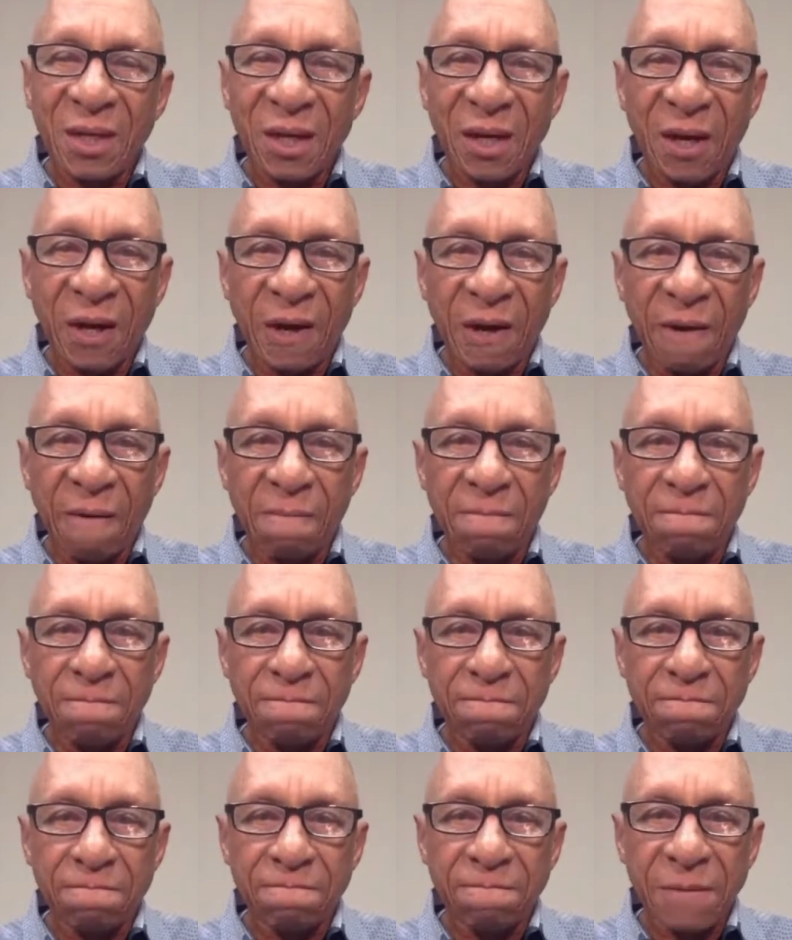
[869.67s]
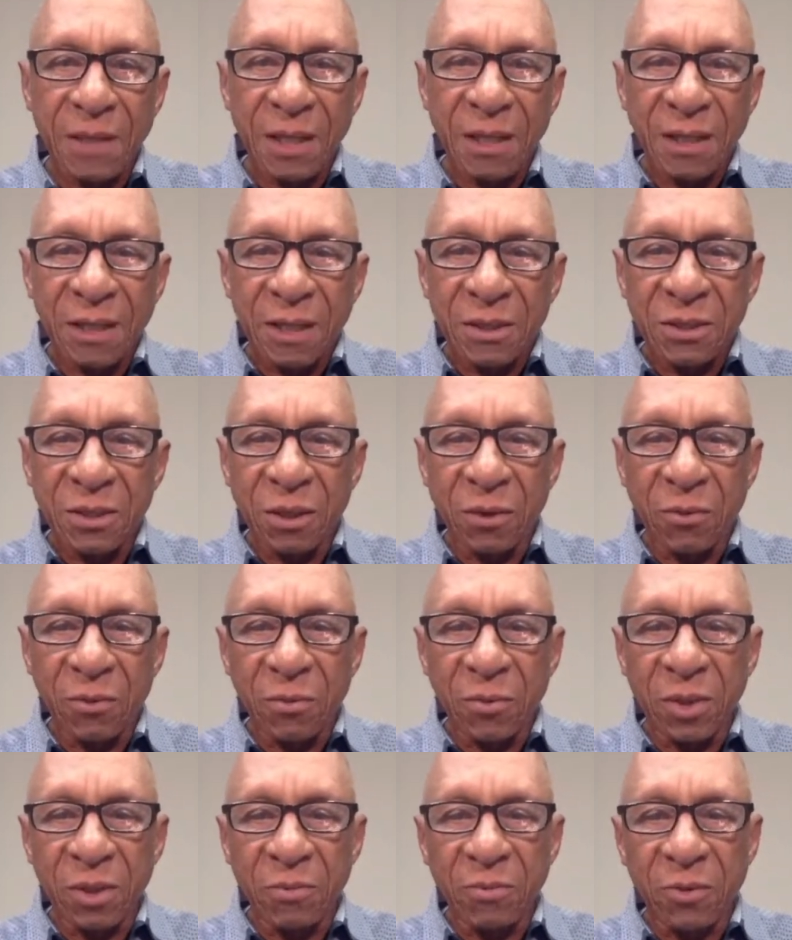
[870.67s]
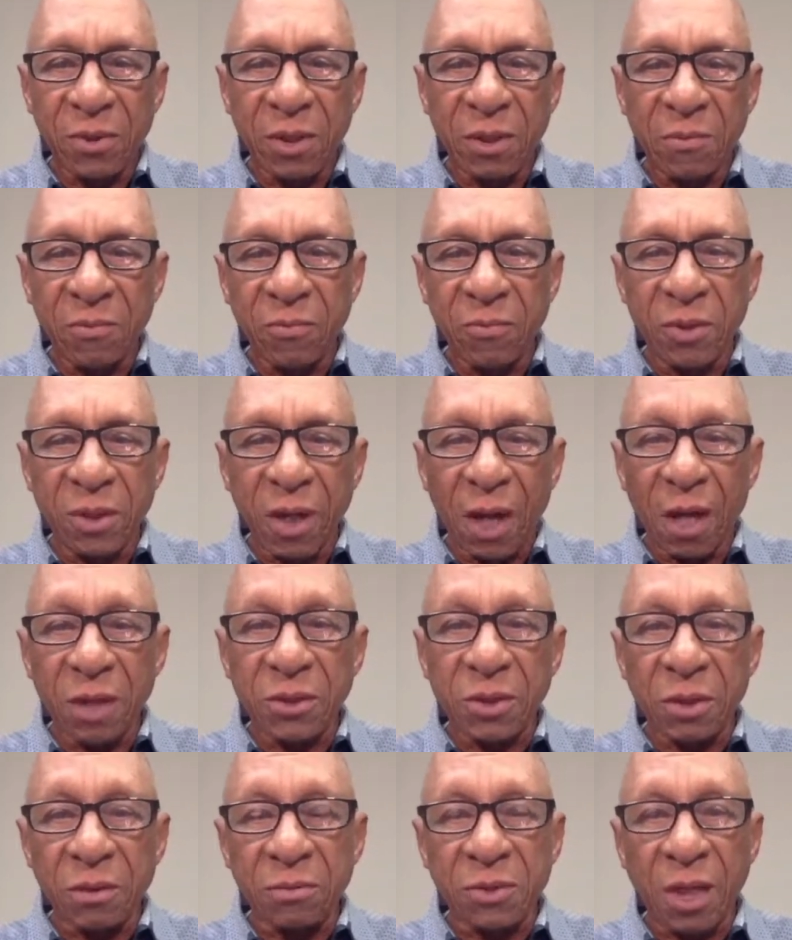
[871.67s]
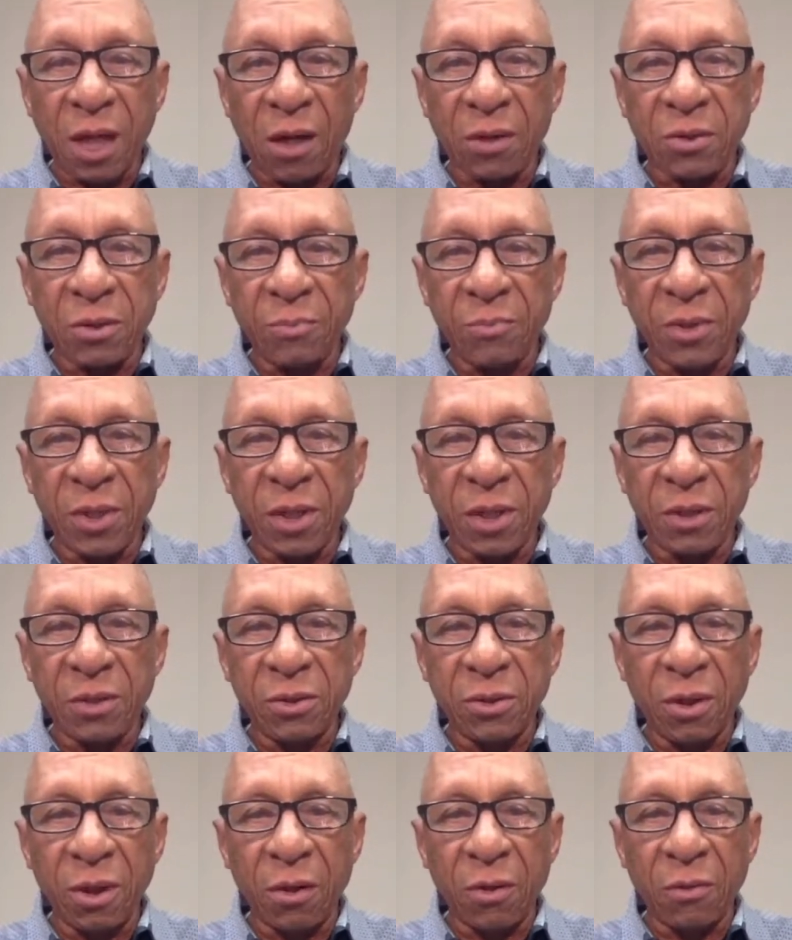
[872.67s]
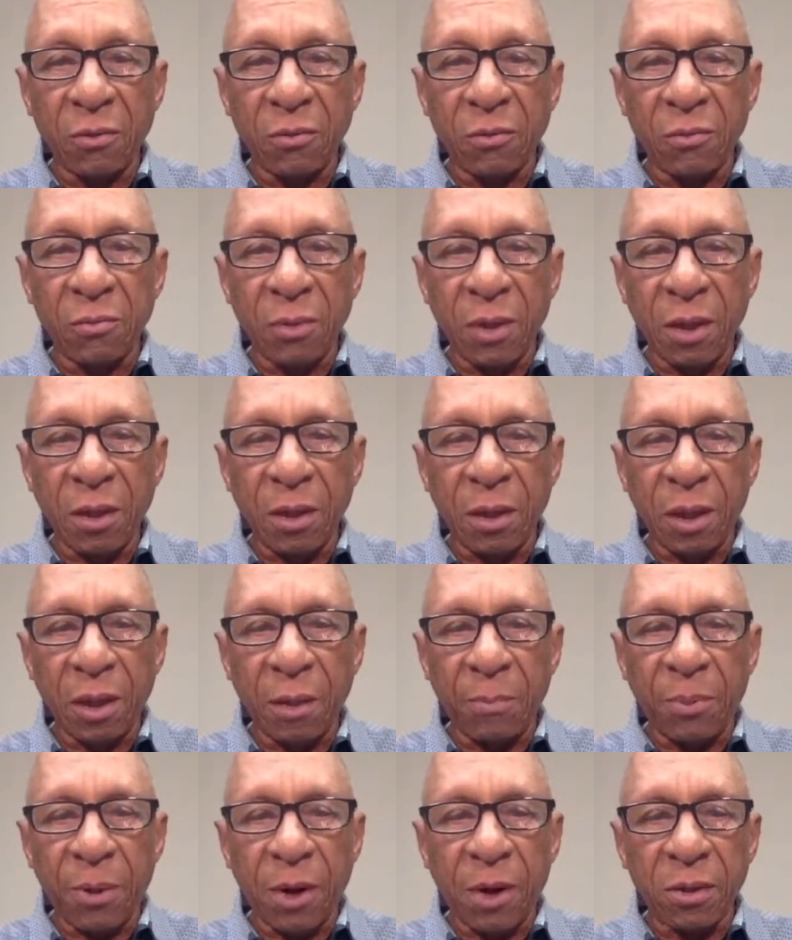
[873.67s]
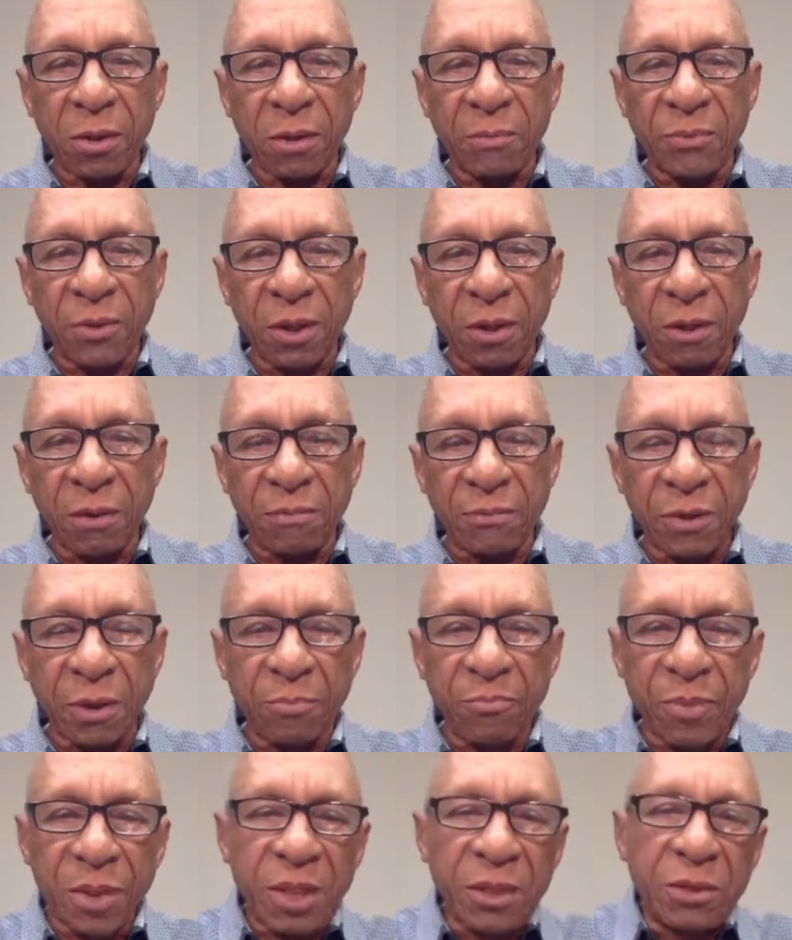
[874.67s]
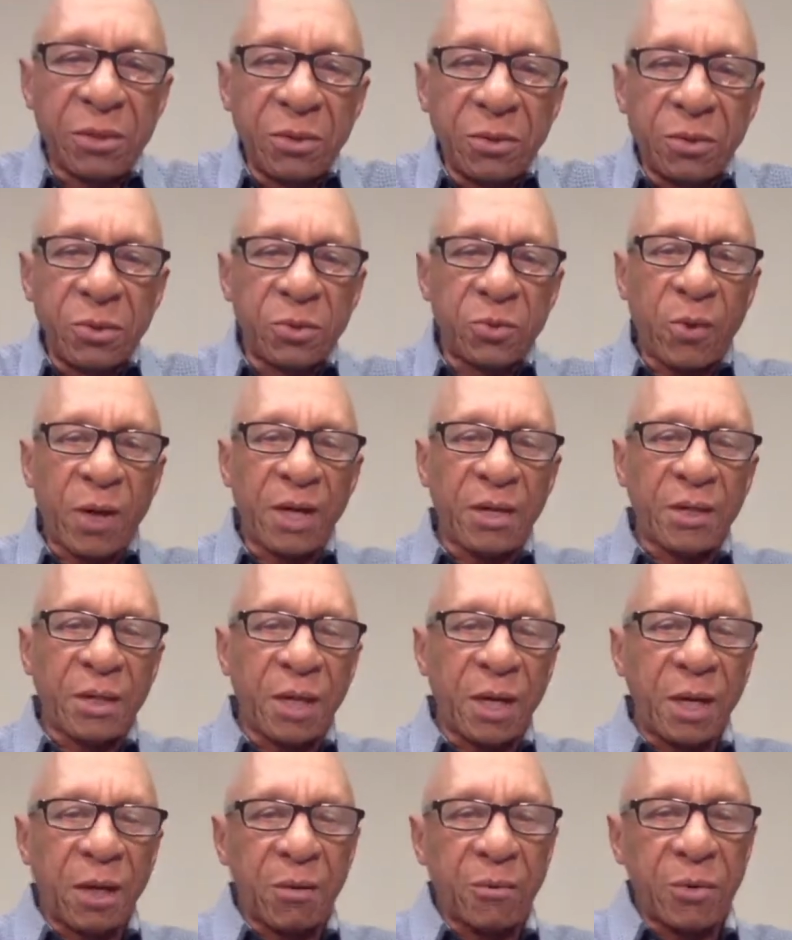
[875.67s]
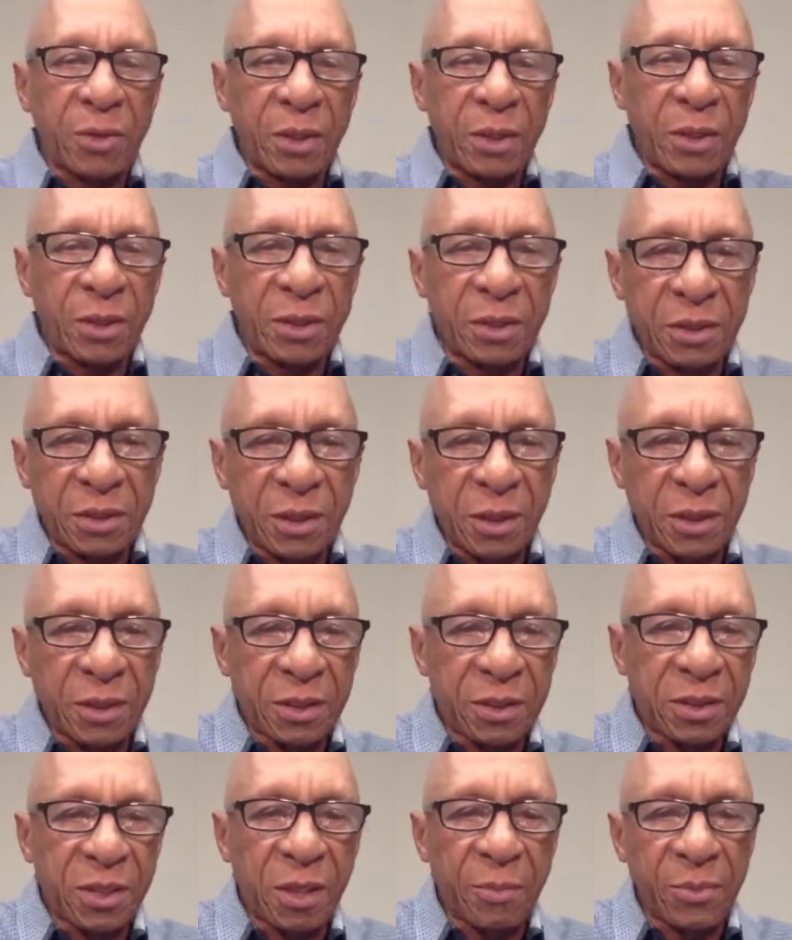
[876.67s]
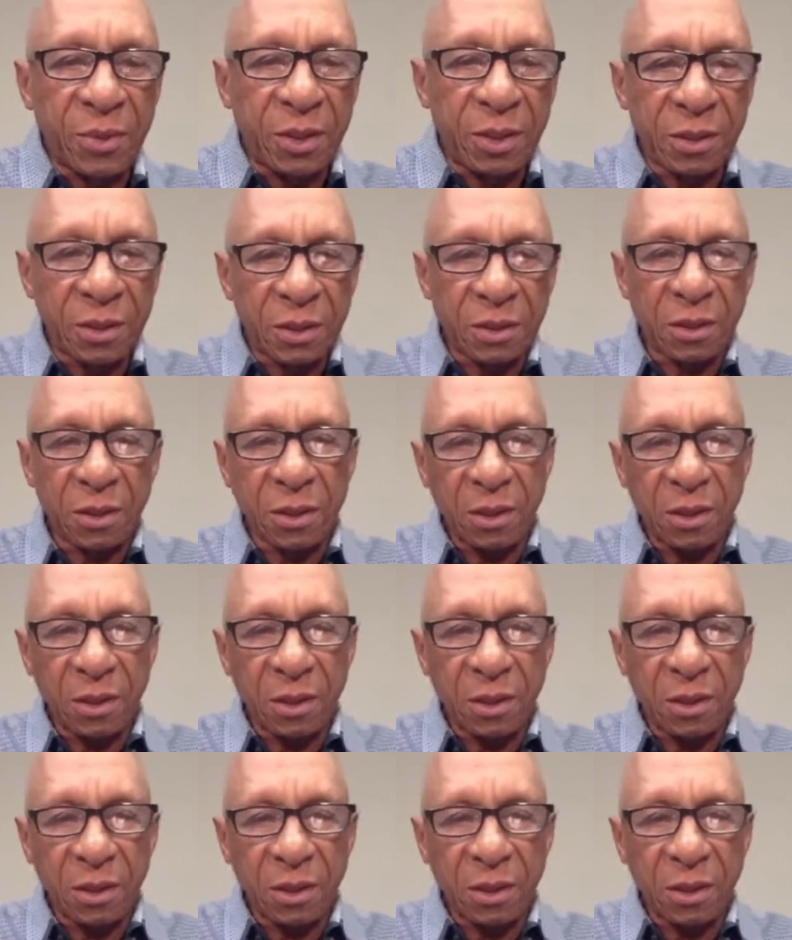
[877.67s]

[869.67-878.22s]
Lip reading: So we also talked a bit, and a part of the big news right now is the stimulus